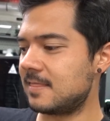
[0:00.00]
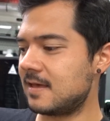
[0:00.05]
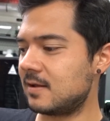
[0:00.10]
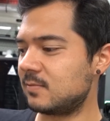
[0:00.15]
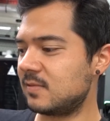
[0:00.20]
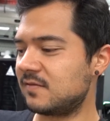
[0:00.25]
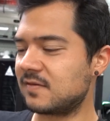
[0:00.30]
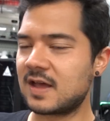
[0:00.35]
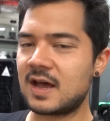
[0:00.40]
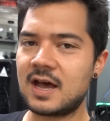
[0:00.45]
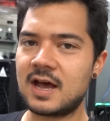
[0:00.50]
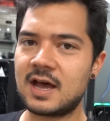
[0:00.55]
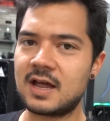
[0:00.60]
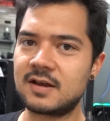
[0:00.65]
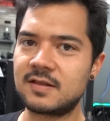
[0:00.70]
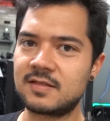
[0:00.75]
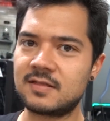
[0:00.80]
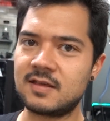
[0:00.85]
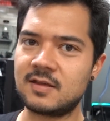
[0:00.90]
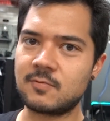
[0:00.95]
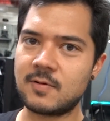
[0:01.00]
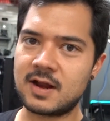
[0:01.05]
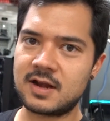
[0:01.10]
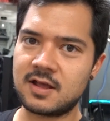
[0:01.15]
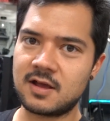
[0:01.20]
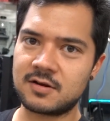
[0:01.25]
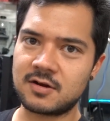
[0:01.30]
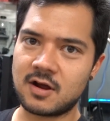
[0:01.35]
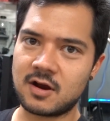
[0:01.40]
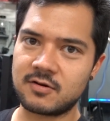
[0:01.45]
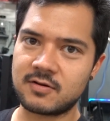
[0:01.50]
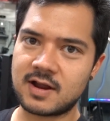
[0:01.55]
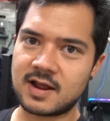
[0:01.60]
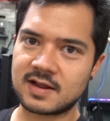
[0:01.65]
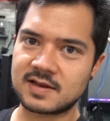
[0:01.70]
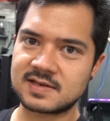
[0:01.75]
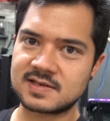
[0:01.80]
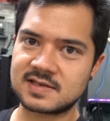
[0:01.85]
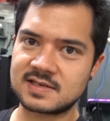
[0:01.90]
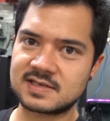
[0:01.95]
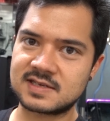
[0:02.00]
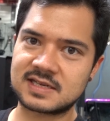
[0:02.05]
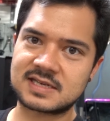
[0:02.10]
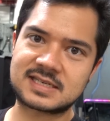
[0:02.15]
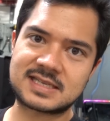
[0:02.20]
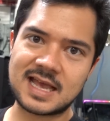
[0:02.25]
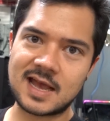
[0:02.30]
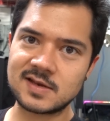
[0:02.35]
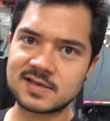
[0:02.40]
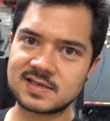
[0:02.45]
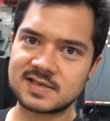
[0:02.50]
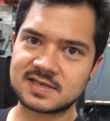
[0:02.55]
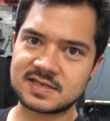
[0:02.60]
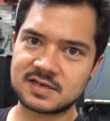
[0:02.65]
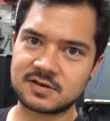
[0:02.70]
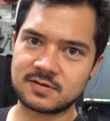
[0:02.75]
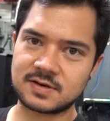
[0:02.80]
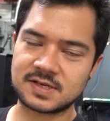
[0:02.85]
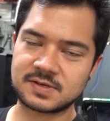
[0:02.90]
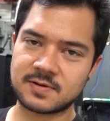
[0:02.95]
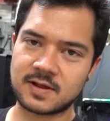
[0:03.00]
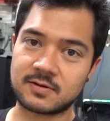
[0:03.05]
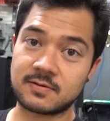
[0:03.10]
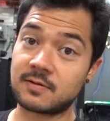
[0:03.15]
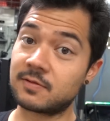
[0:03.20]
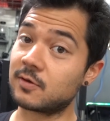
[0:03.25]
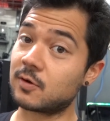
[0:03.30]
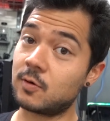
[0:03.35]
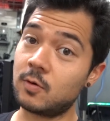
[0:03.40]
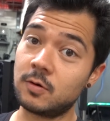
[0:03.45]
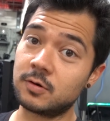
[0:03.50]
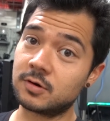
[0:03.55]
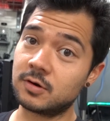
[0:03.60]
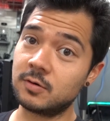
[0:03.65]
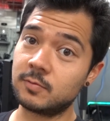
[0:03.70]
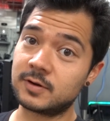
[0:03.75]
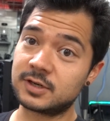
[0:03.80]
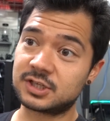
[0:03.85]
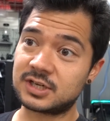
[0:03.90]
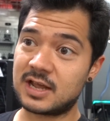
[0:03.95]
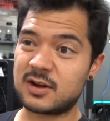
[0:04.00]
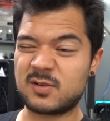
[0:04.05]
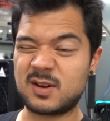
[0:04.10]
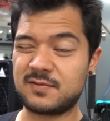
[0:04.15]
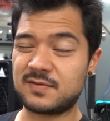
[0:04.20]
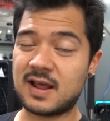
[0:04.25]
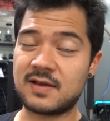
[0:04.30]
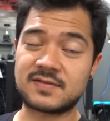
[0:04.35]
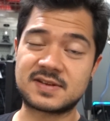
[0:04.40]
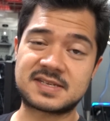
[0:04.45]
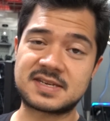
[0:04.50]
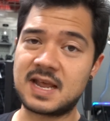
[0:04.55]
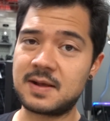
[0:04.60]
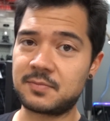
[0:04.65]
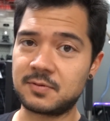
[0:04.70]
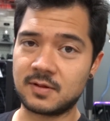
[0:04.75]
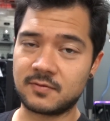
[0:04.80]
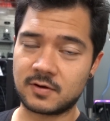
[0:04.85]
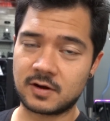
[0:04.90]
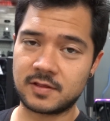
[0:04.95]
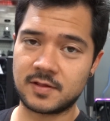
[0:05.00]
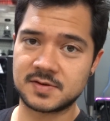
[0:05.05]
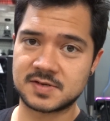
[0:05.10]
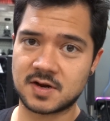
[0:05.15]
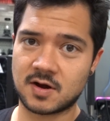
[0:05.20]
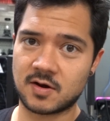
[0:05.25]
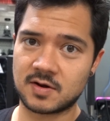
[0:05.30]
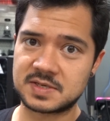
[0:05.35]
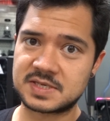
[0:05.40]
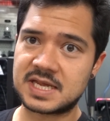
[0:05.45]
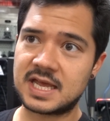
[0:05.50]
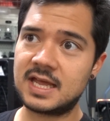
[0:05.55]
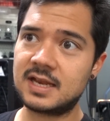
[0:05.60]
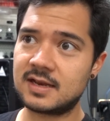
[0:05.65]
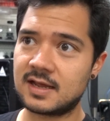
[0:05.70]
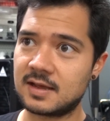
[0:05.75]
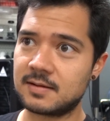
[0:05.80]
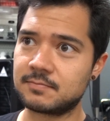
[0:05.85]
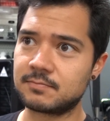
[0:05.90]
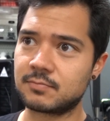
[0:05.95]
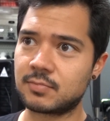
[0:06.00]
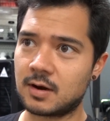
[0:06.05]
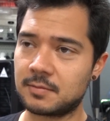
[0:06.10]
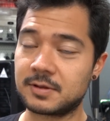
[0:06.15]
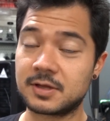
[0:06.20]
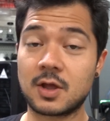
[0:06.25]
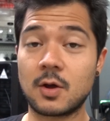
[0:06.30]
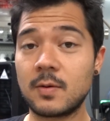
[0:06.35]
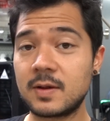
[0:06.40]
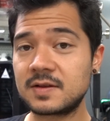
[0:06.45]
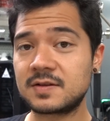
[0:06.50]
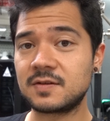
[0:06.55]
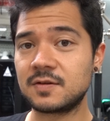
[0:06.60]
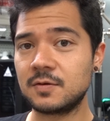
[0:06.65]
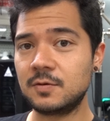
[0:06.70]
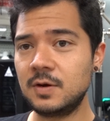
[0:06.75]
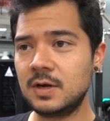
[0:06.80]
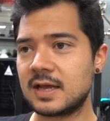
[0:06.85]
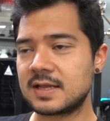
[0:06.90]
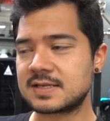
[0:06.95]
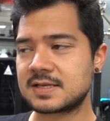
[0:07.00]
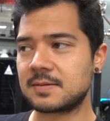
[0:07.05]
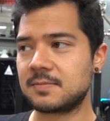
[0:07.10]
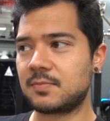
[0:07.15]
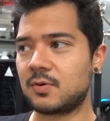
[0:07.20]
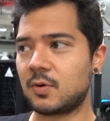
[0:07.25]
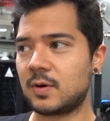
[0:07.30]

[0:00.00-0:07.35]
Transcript: And then we've got the Radeon R X six thousand series right around the corner, which I don't even have a sample of one of those cards yet. I'm probably going to at some